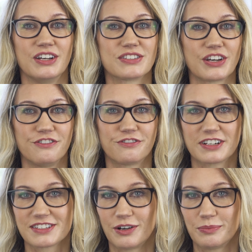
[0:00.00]
So for
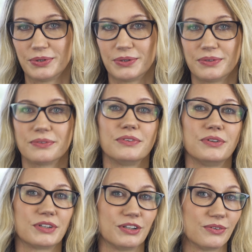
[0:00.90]
example,
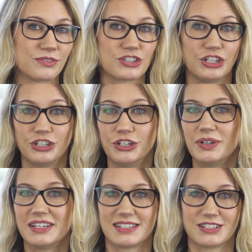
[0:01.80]
you can launch a new
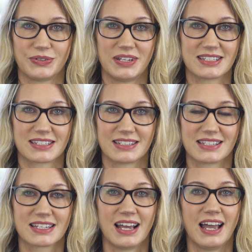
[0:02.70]
E C two
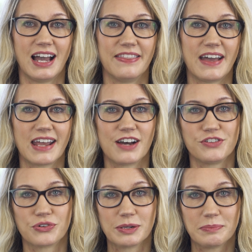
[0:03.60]
instance and then have
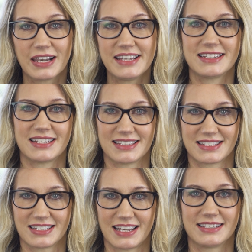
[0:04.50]
your completed
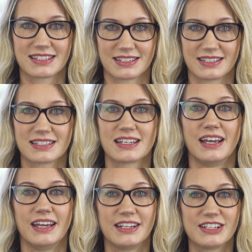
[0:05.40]
instance
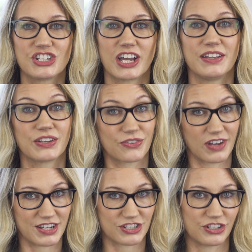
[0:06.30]
initiate the
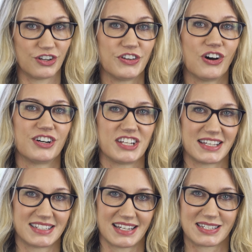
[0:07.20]
creation of your R D
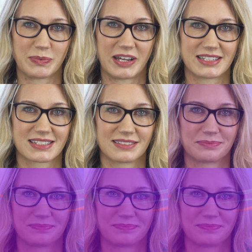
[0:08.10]
S database.